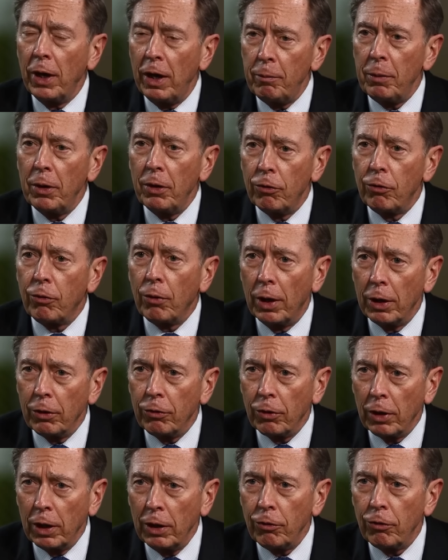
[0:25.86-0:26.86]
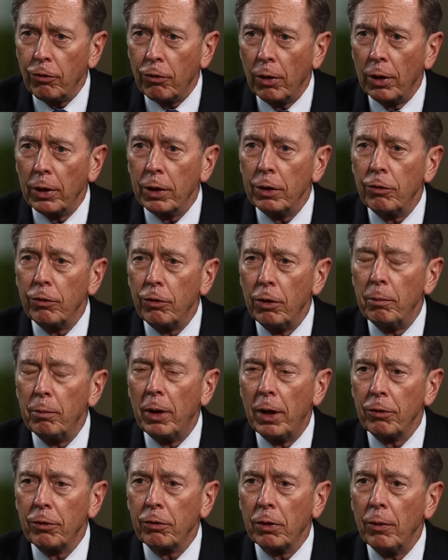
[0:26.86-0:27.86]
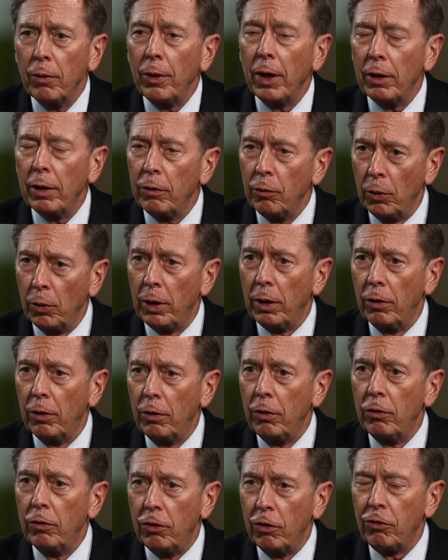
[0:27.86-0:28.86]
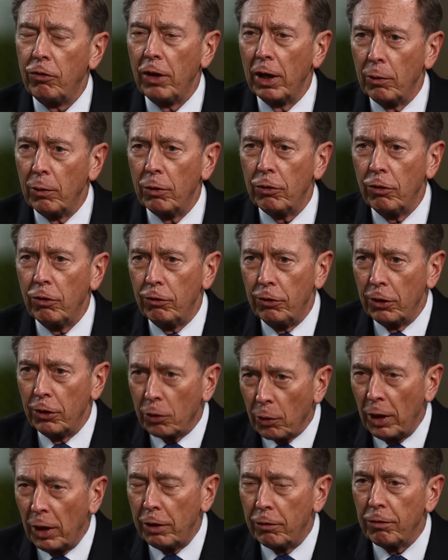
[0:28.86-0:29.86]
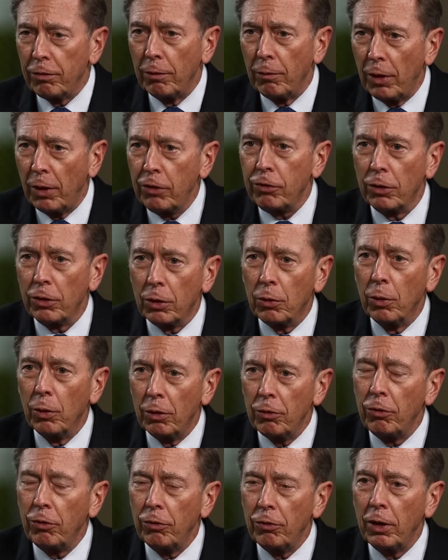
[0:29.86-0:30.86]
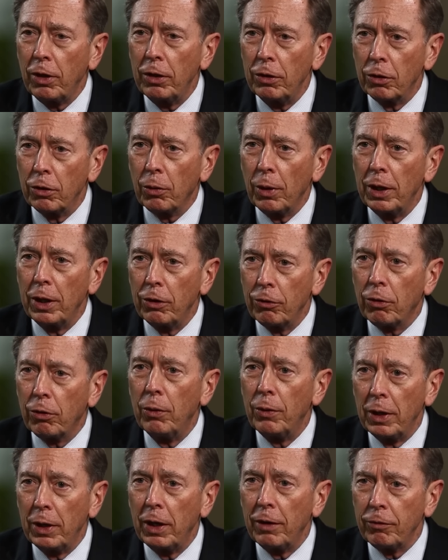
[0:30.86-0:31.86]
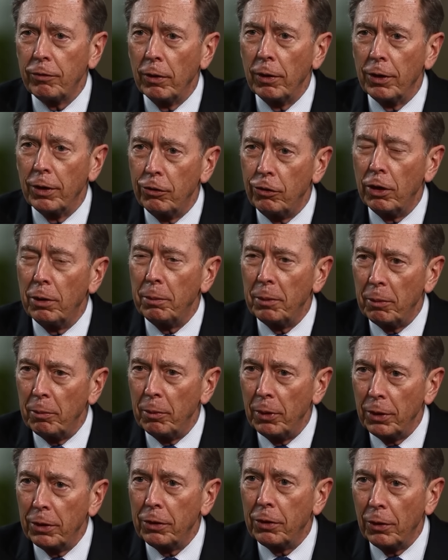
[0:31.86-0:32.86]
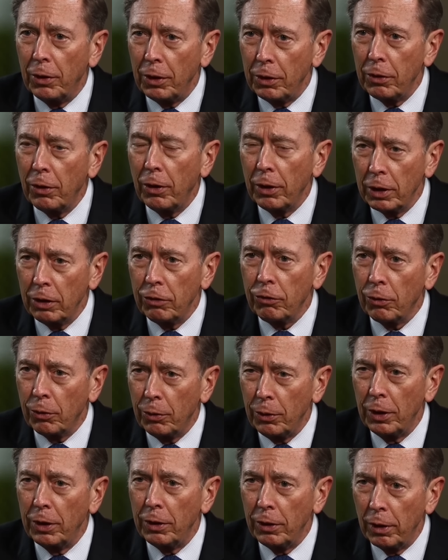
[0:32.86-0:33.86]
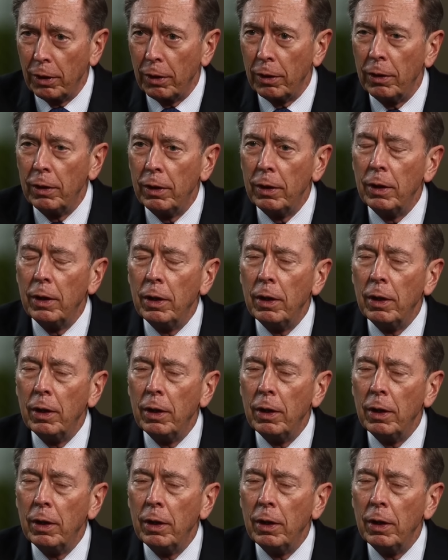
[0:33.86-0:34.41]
there have been strikes against targets in Moscow. And I, what distinguishes Ukraine from Russia, of course, is that Ukraine is going after legitimate military targets according to the